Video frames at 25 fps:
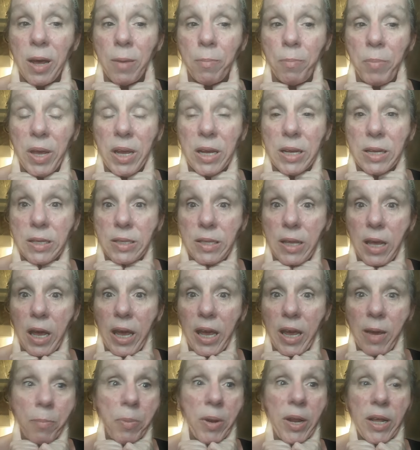because
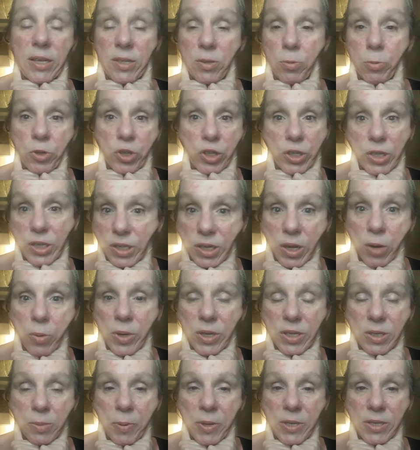implants were just so
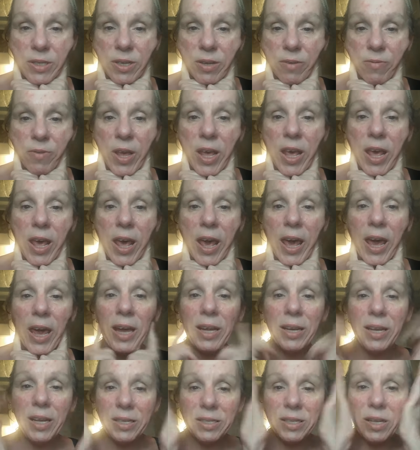expensive,
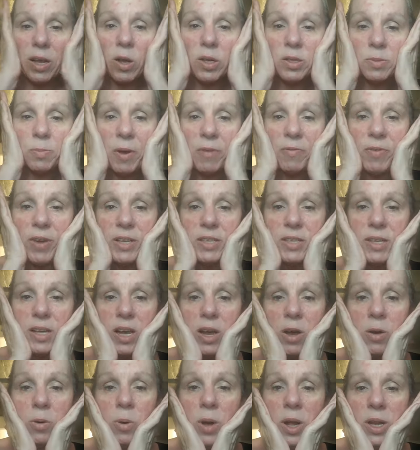and it's caused my face to
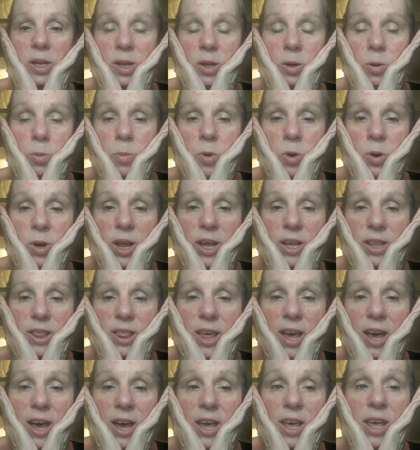go a little more like
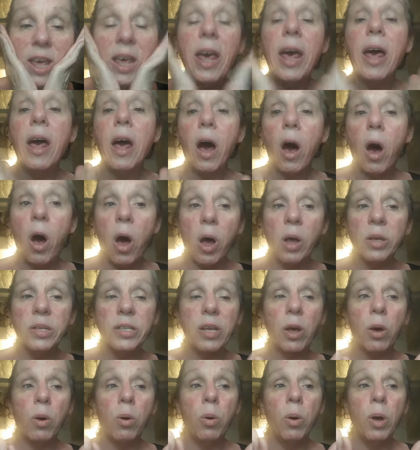that.
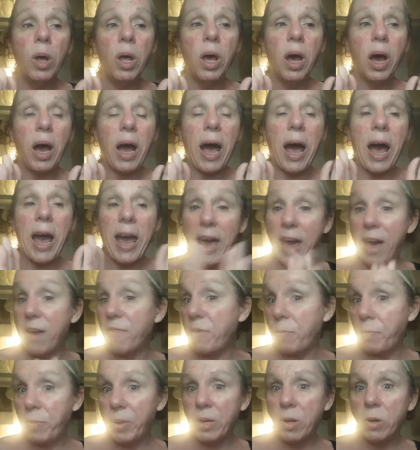Also, I
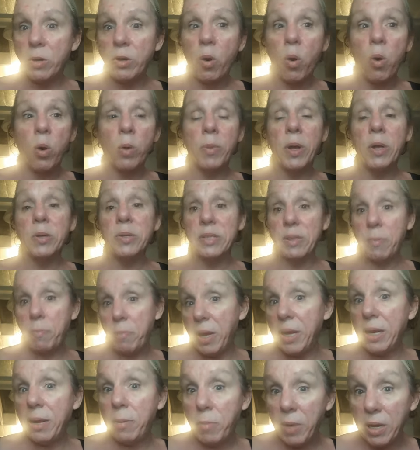haven't been on hormones in
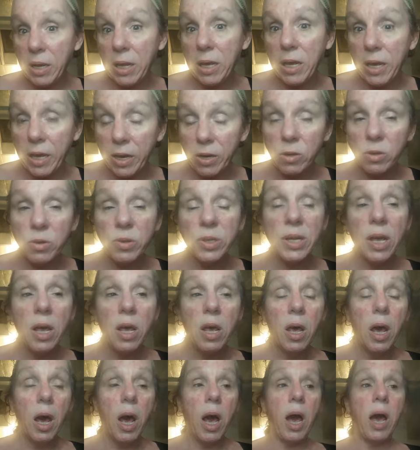many, many years.
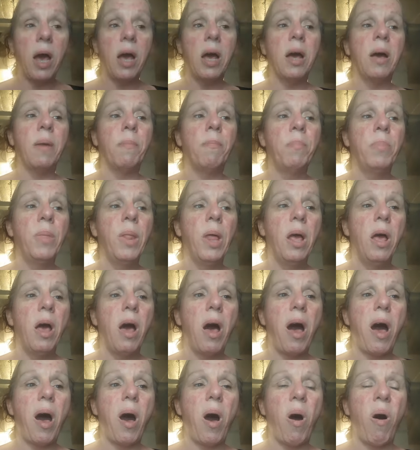
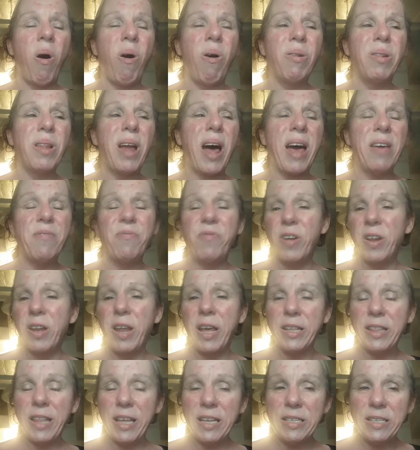All I felt
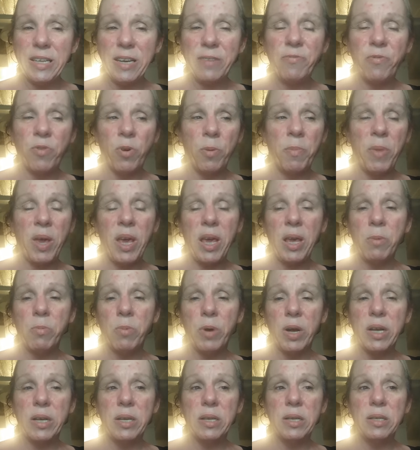like they did for me
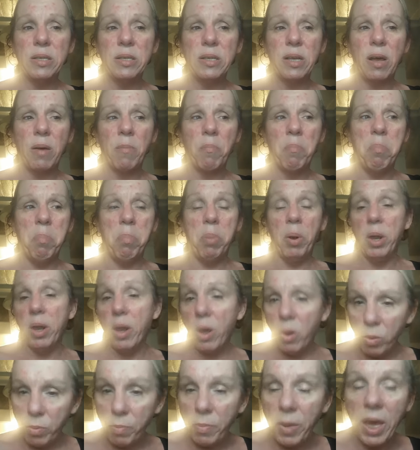was
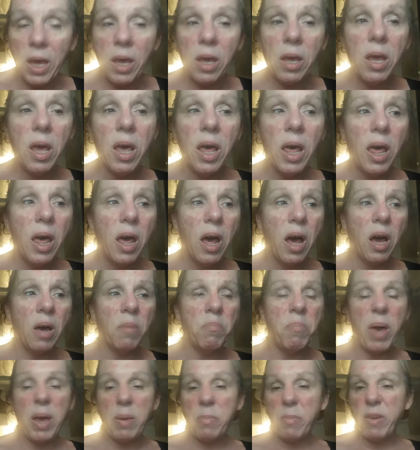bloat me,
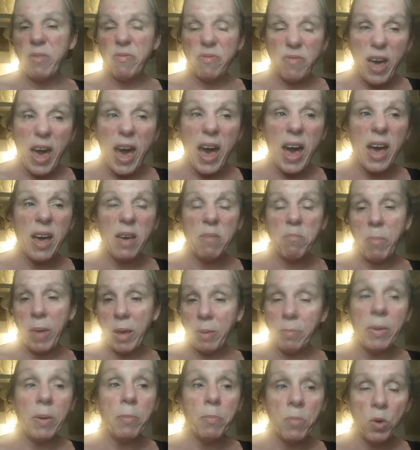make me fat,
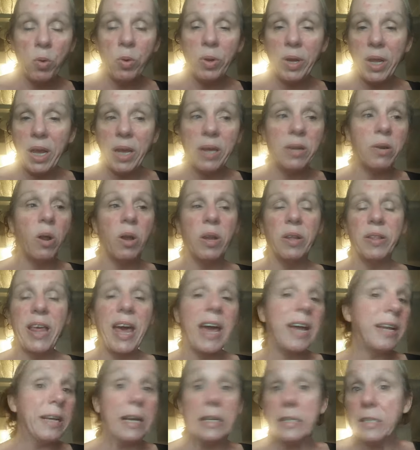make me moody and all of
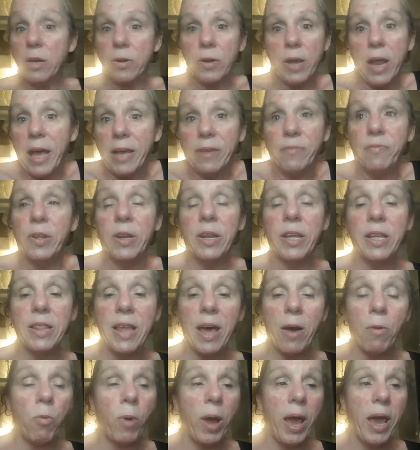that. And I don't like feeling
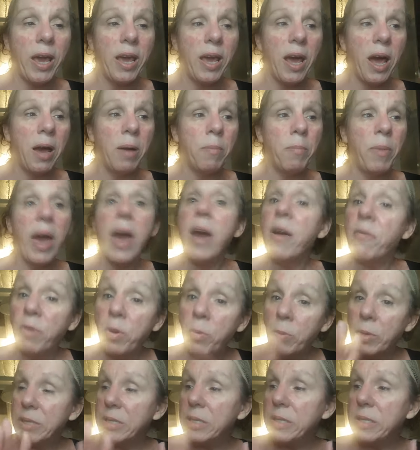that way.
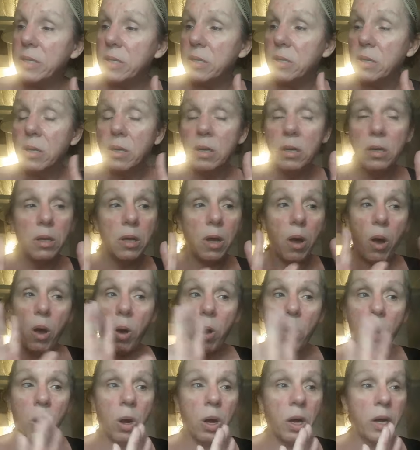Everyone's
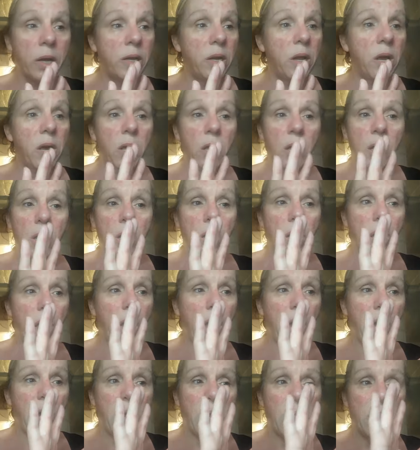on,
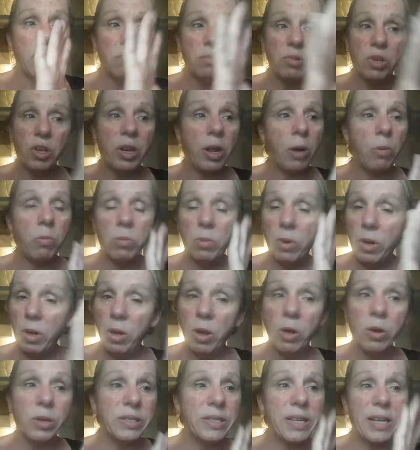you know,
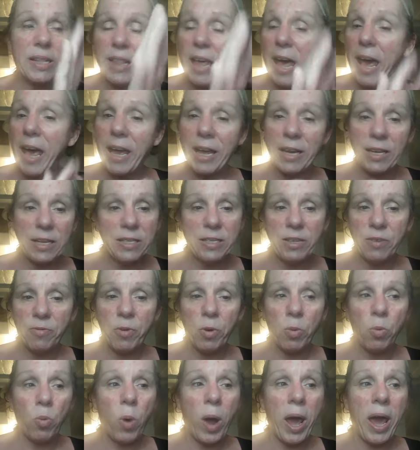looks at that at a
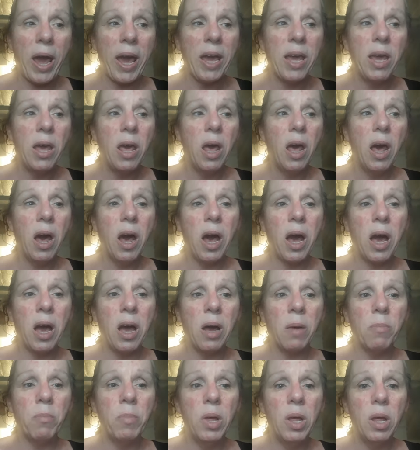different way.
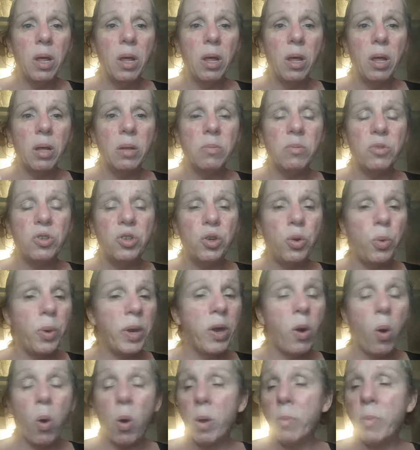
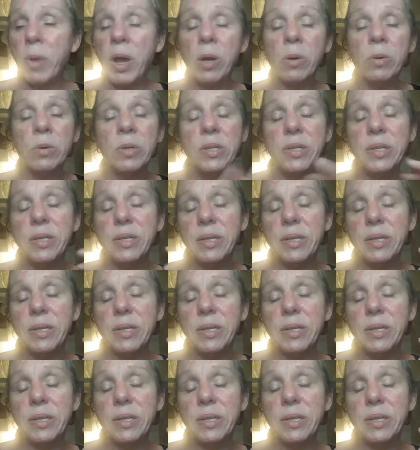Doing hormones